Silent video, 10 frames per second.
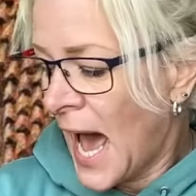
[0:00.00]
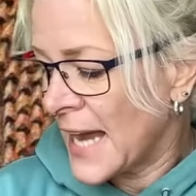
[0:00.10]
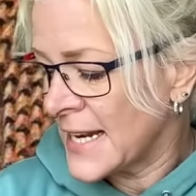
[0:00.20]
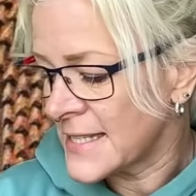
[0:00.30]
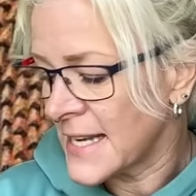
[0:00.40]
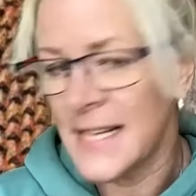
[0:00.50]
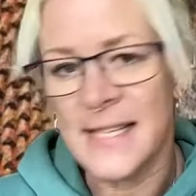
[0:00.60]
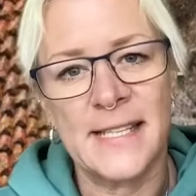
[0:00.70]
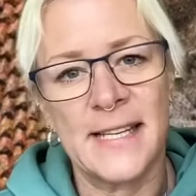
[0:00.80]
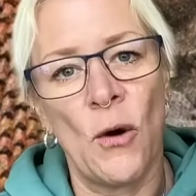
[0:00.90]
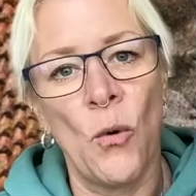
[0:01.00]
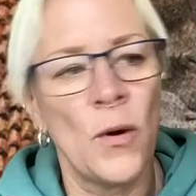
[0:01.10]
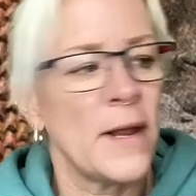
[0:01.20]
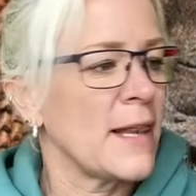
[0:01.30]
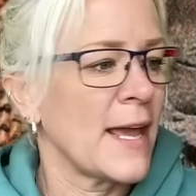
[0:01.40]
And it's
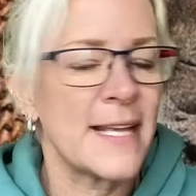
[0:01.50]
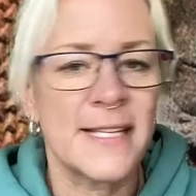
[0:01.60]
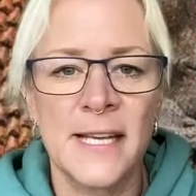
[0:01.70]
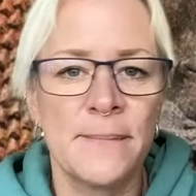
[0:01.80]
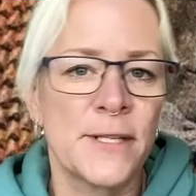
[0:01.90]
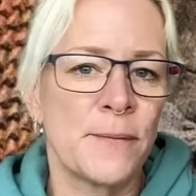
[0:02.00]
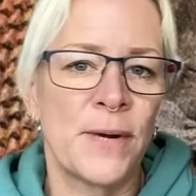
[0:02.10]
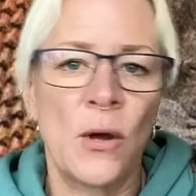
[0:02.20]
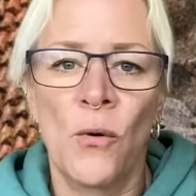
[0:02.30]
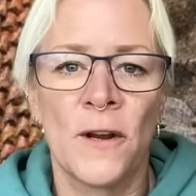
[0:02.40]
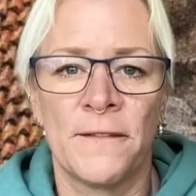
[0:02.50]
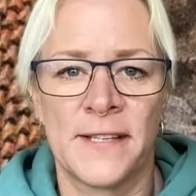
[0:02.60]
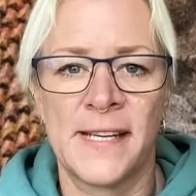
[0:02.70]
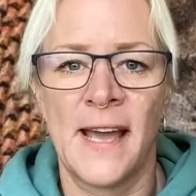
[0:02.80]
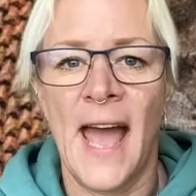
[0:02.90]
all like, it seems to bring all of
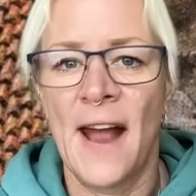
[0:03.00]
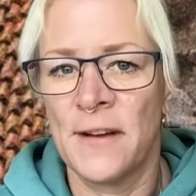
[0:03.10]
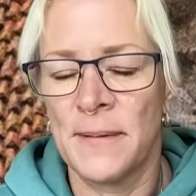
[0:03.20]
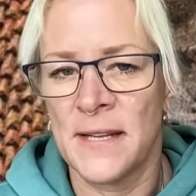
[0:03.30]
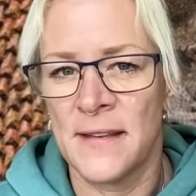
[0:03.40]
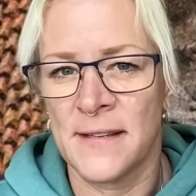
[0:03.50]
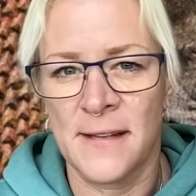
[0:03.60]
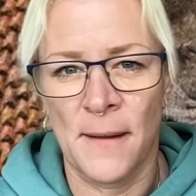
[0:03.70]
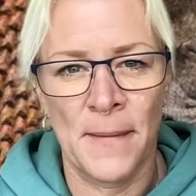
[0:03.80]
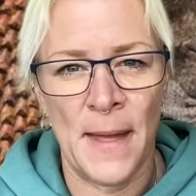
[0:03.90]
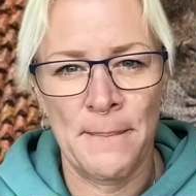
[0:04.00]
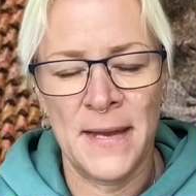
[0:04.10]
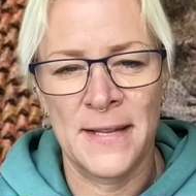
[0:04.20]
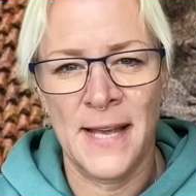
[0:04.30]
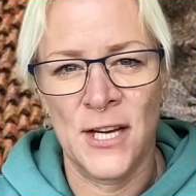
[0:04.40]
us here. Everybody that's done that
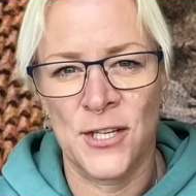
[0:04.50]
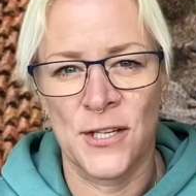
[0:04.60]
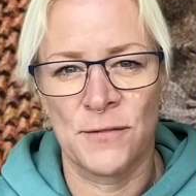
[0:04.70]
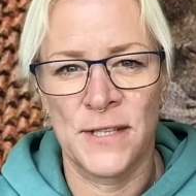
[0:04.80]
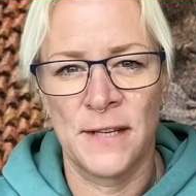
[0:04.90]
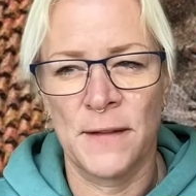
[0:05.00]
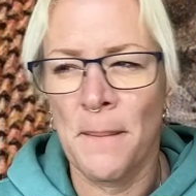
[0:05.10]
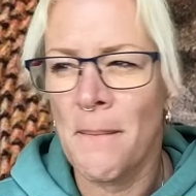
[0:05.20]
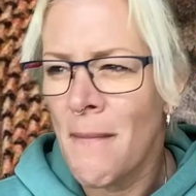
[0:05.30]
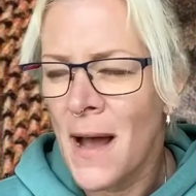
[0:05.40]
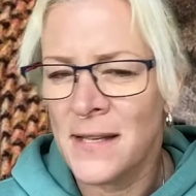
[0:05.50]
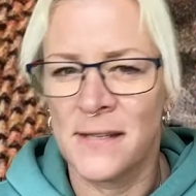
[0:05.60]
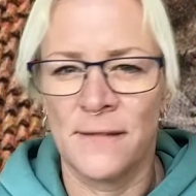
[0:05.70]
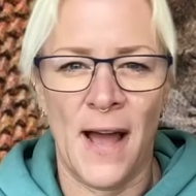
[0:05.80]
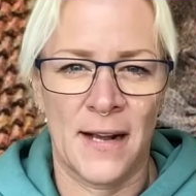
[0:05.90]
meditation has received a
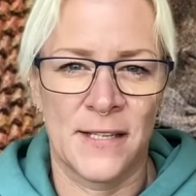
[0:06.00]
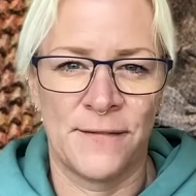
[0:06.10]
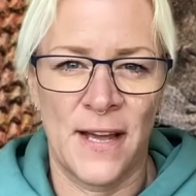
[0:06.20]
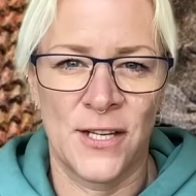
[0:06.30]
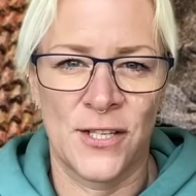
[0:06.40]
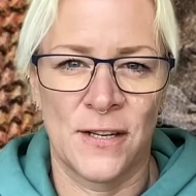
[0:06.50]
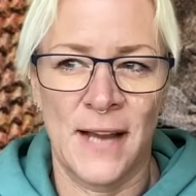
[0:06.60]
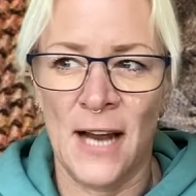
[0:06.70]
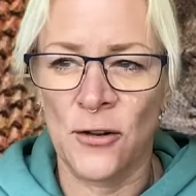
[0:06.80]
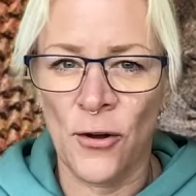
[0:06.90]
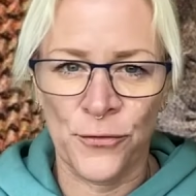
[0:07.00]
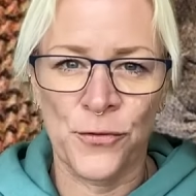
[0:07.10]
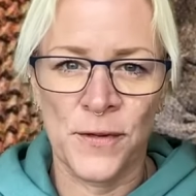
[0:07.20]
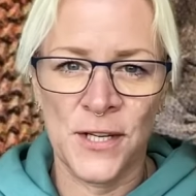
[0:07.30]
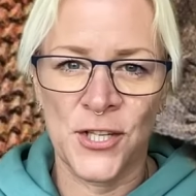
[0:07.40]
massive activation and gone
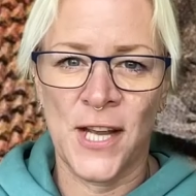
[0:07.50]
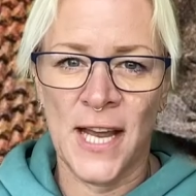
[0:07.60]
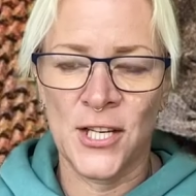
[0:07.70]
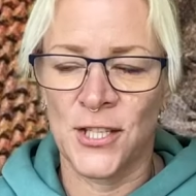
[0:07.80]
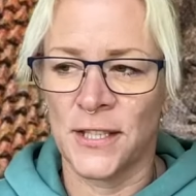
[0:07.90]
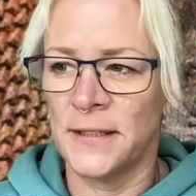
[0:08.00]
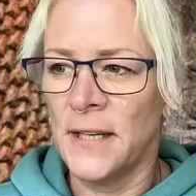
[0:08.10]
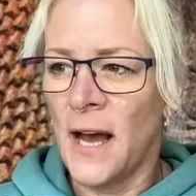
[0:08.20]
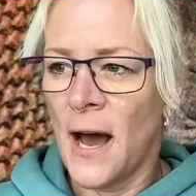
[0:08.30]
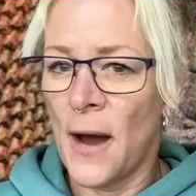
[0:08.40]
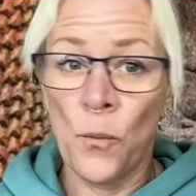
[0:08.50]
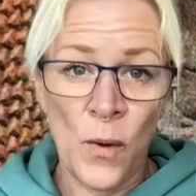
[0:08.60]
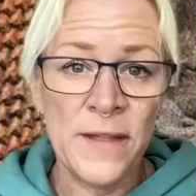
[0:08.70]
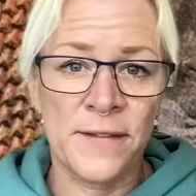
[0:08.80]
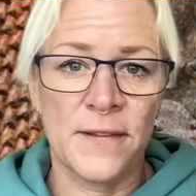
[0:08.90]
through initiation
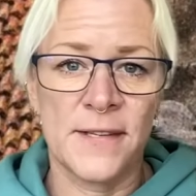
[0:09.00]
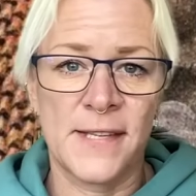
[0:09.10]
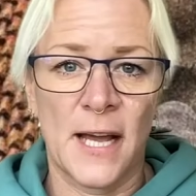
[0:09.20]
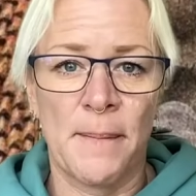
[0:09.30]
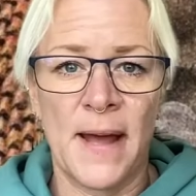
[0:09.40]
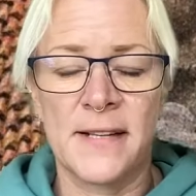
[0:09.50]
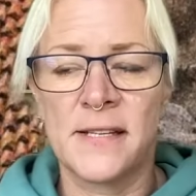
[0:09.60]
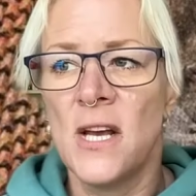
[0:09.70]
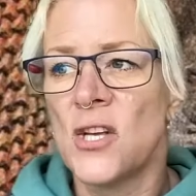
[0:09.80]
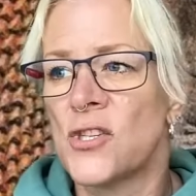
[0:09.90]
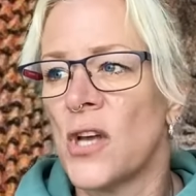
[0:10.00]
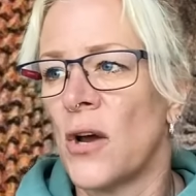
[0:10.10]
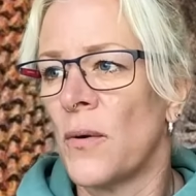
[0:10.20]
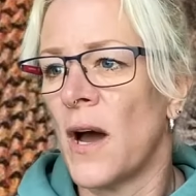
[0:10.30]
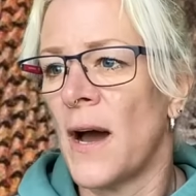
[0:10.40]
with Sekhmet.
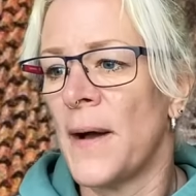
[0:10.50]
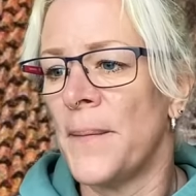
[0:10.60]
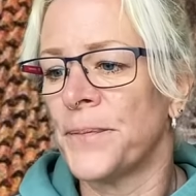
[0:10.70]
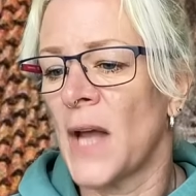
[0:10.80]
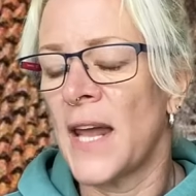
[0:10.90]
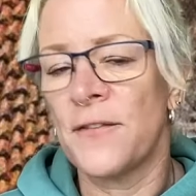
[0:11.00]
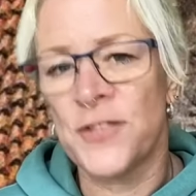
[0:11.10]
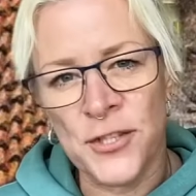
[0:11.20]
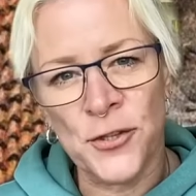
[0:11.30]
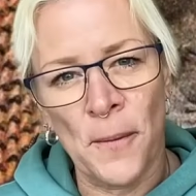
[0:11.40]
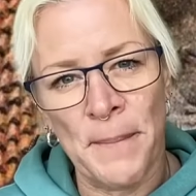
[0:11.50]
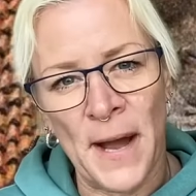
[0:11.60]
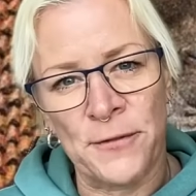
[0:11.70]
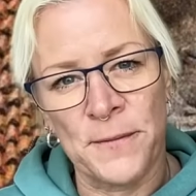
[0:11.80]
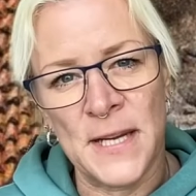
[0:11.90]
So, and I've just got
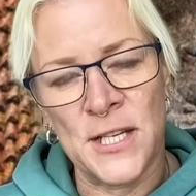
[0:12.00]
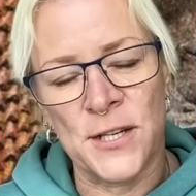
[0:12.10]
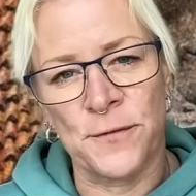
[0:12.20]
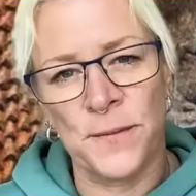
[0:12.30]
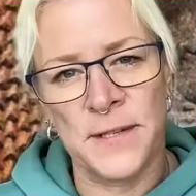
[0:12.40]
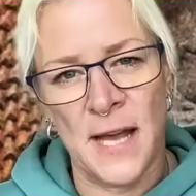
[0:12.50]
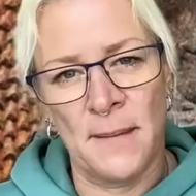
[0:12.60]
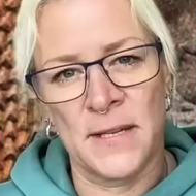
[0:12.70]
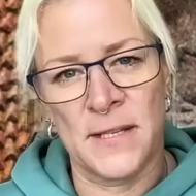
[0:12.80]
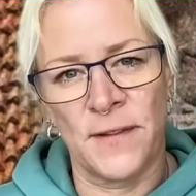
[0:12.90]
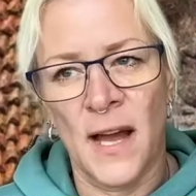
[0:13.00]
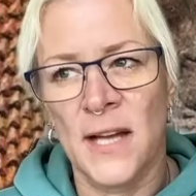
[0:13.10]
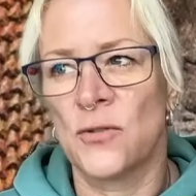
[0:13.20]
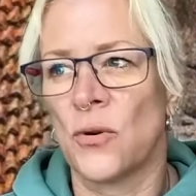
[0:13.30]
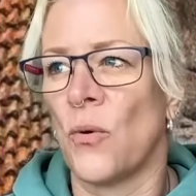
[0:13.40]
back from Egypt from the Tablets of
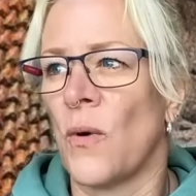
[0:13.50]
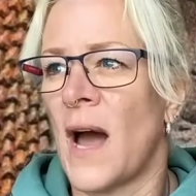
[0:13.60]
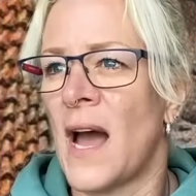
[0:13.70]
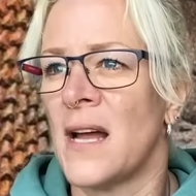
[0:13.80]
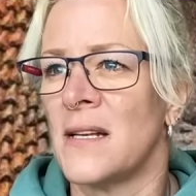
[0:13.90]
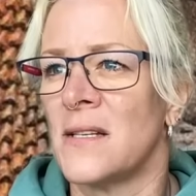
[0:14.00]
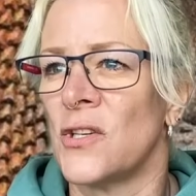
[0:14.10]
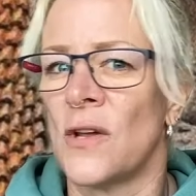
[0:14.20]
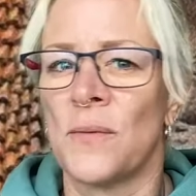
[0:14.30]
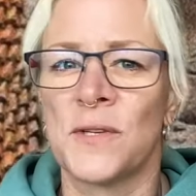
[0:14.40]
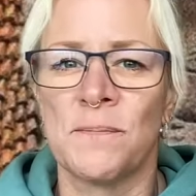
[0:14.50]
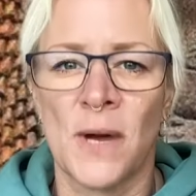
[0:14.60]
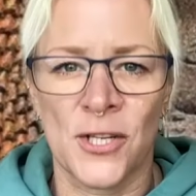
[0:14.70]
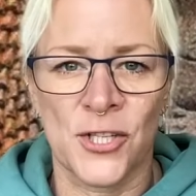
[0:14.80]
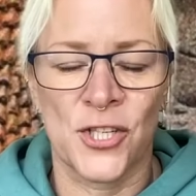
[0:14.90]
Light tour. And, you know, there was
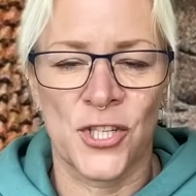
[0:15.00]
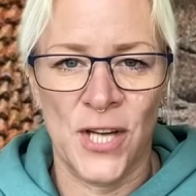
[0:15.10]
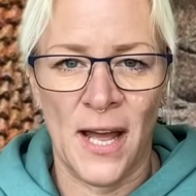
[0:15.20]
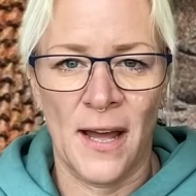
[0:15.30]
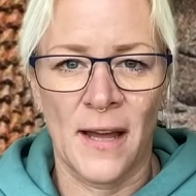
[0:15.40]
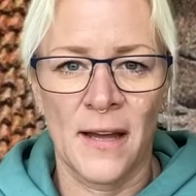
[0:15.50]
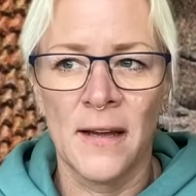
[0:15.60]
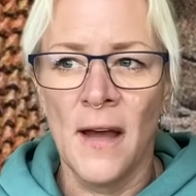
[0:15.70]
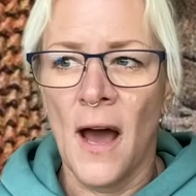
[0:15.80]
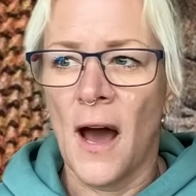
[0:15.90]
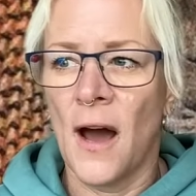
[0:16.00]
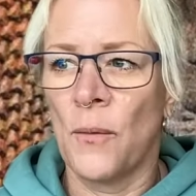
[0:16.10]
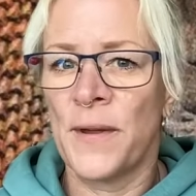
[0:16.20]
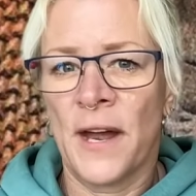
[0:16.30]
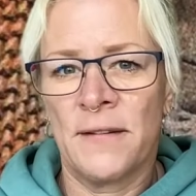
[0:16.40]
much to share
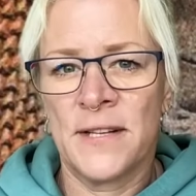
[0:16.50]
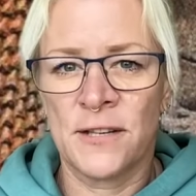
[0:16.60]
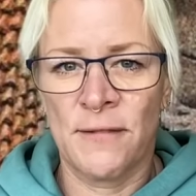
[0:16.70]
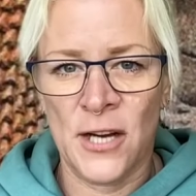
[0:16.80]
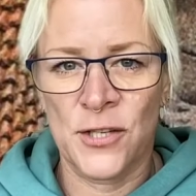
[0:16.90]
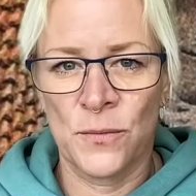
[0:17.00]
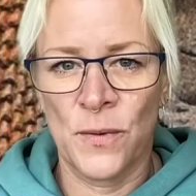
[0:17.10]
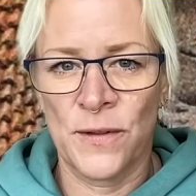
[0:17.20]
with our interaction